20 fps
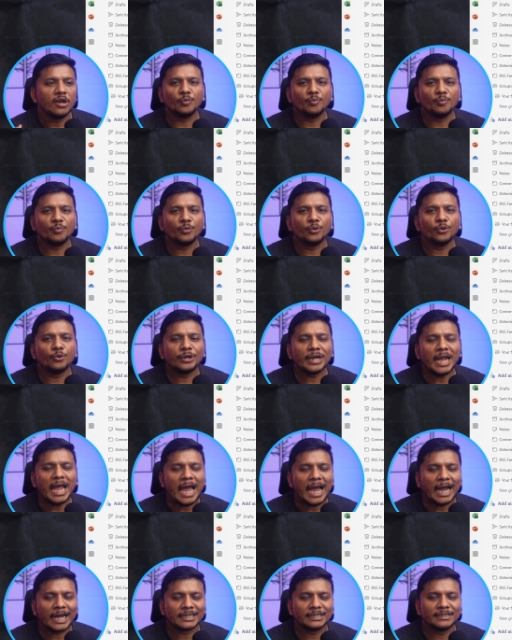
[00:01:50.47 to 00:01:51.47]
more
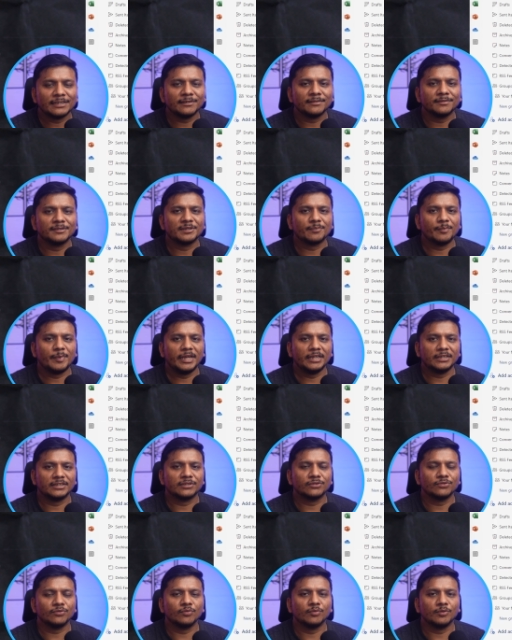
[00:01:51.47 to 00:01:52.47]
active
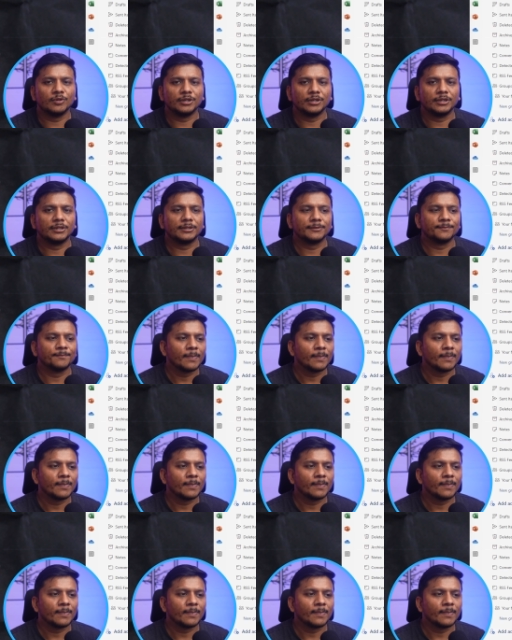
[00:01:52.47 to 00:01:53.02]
space to work.